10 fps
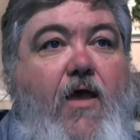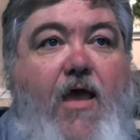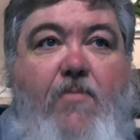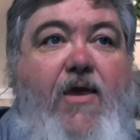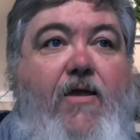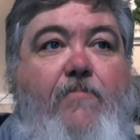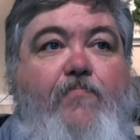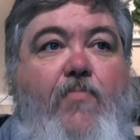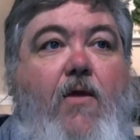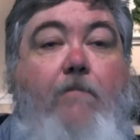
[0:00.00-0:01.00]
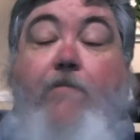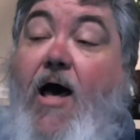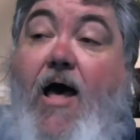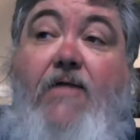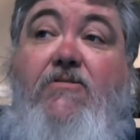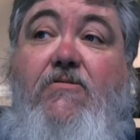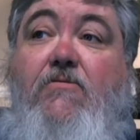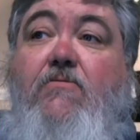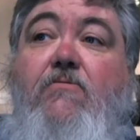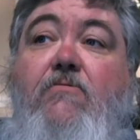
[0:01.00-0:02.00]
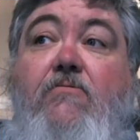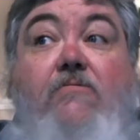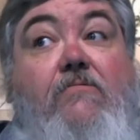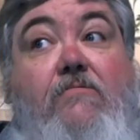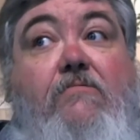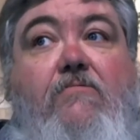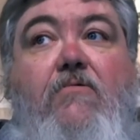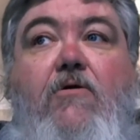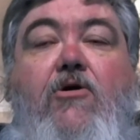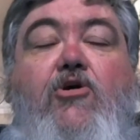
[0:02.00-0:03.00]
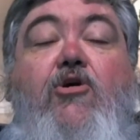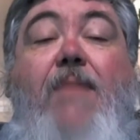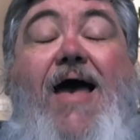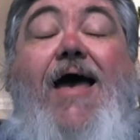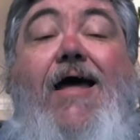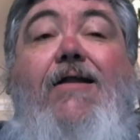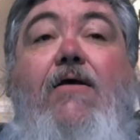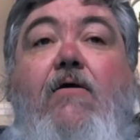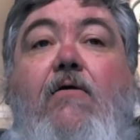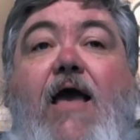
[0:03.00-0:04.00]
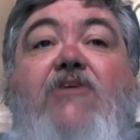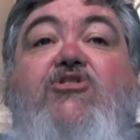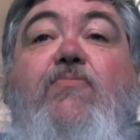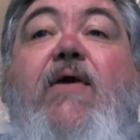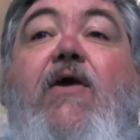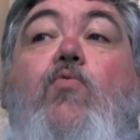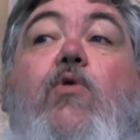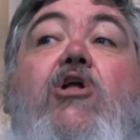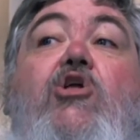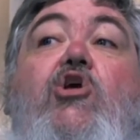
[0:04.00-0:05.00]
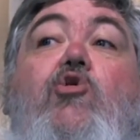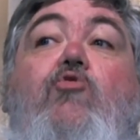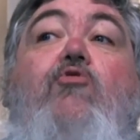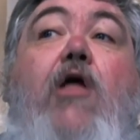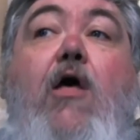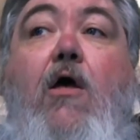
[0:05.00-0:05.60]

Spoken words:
Amen. But your mind has to be renewed.